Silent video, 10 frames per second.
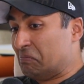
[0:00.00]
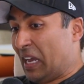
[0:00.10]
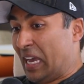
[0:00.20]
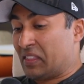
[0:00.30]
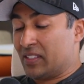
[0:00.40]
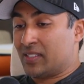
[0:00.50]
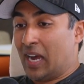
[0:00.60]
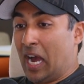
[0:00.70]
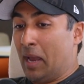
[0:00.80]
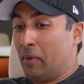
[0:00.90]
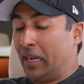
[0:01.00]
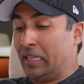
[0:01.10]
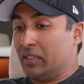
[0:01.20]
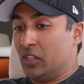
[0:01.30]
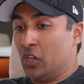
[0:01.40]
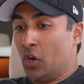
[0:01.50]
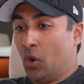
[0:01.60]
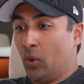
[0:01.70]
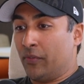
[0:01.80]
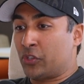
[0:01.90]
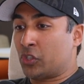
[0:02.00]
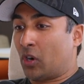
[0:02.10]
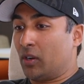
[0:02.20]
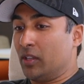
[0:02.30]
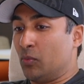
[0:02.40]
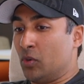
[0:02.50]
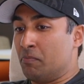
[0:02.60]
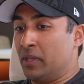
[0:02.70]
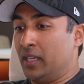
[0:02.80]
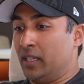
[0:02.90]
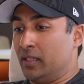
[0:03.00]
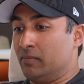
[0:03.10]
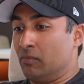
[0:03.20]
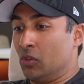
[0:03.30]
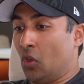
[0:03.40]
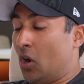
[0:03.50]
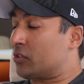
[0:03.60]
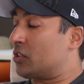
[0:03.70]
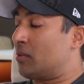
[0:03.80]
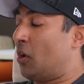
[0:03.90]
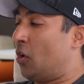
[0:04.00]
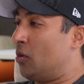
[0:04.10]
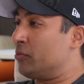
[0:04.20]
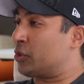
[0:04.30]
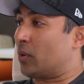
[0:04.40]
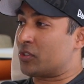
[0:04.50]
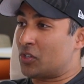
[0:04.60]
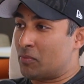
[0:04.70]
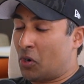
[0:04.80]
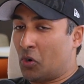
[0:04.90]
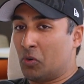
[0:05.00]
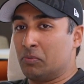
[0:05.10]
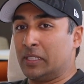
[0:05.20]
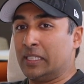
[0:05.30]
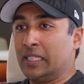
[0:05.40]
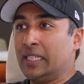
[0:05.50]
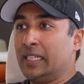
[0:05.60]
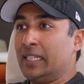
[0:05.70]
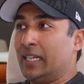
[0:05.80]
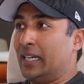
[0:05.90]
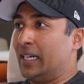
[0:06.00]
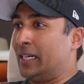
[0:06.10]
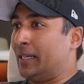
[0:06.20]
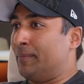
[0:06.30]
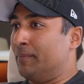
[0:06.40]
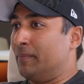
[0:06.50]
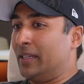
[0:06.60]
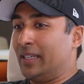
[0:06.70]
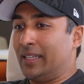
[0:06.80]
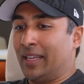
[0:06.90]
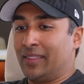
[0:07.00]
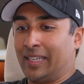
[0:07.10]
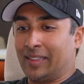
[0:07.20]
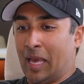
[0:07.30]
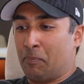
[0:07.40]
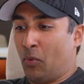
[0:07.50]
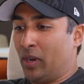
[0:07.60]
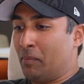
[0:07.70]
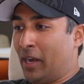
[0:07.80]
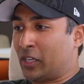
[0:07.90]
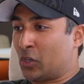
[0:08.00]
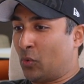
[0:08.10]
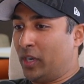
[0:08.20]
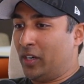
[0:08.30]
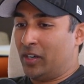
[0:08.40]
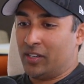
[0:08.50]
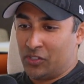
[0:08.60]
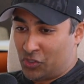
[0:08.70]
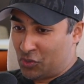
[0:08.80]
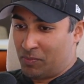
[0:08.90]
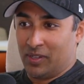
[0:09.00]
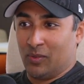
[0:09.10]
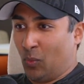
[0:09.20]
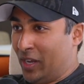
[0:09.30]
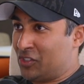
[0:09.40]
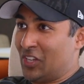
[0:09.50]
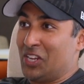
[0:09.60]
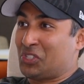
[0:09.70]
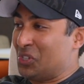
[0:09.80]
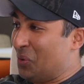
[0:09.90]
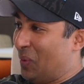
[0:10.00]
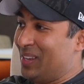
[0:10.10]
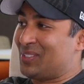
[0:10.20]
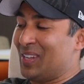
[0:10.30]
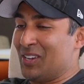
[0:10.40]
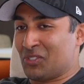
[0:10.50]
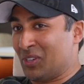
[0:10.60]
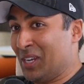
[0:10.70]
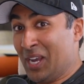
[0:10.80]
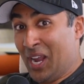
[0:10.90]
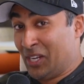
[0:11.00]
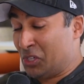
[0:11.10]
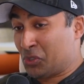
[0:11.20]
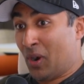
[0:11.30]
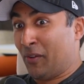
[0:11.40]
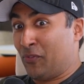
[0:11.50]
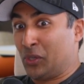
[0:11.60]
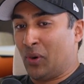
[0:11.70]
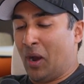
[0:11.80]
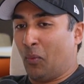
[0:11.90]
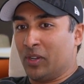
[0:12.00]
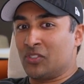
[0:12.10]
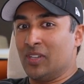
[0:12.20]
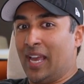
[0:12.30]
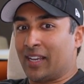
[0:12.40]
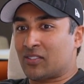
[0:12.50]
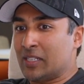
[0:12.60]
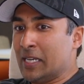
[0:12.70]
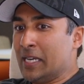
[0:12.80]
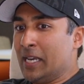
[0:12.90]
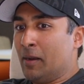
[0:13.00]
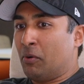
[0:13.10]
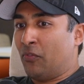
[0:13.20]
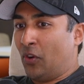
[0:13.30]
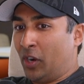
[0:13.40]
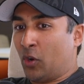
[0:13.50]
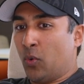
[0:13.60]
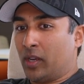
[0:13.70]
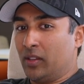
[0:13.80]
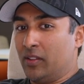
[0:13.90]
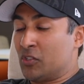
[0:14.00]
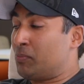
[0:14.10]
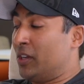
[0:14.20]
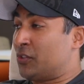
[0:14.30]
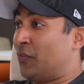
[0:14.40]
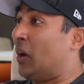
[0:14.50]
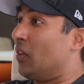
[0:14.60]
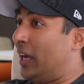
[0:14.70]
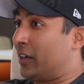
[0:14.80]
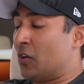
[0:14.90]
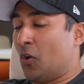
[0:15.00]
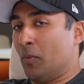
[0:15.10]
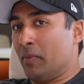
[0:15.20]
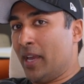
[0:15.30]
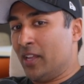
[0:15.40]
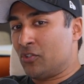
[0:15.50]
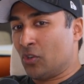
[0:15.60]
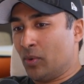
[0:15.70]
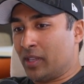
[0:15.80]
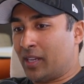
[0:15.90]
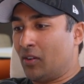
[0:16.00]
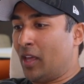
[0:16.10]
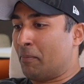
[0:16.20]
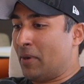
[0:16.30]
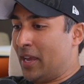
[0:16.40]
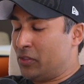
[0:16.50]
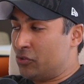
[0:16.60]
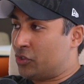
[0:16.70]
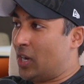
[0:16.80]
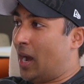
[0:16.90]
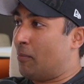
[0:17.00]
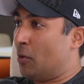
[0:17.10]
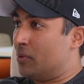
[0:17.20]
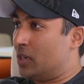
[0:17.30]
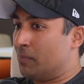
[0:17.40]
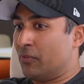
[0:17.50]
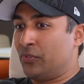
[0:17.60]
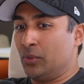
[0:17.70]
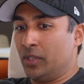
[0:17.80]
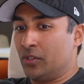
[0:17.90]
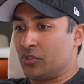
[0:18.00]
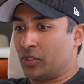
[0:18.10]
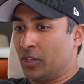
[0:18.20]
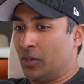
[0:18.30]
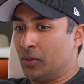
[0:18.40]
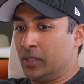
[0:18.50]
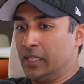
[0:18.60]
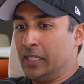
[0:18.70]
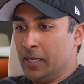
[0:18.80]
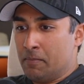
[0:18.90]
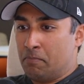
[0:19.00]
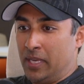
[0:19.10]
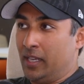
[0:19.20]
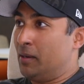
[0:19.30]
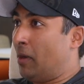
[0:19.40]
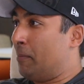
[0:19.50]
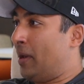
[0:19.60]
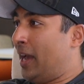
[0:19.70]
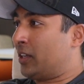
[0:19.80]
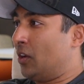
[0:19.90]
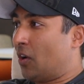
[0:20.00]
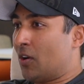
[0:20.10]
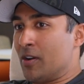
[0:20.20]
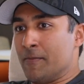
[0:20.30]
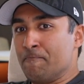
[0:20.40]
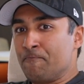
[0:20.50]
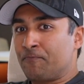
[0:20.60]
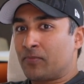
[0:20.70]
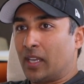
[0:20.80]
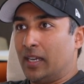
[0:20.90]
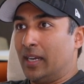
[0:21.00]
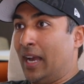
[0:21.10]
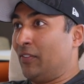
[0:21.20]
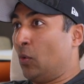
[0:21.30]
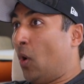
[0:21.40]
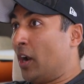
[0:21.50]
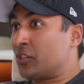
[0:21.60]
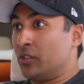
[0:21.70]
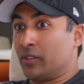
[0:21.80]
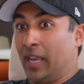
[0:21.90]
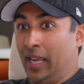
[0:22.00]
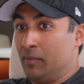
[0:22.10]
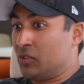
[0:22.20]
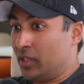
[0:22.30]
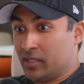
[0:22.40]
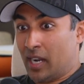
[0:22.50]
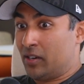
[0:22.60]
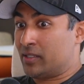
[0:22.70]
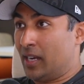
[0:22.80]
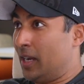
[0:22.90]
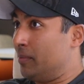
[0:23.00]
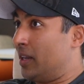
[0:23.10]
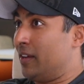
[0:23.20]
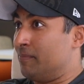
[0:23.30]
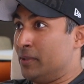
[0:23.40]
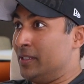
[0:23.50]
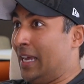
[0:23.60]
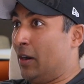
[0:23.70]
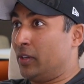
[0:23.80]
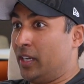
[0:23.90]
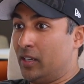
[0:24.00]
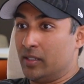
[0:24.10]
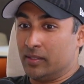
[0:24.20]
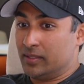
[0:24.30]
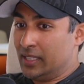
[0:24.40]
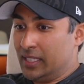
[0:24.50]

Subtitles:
at the time, I didn't know if Charlotte would be long-term home, short-term home. I think at that point in my career, it had just been way station to way station, and you're trying to figure out what's next. But very quickly, this place felt like home. And so when the Carolina Panthers job opened up a few years ago, being in my backyard, having watched their games the entire time that I'd been down here and,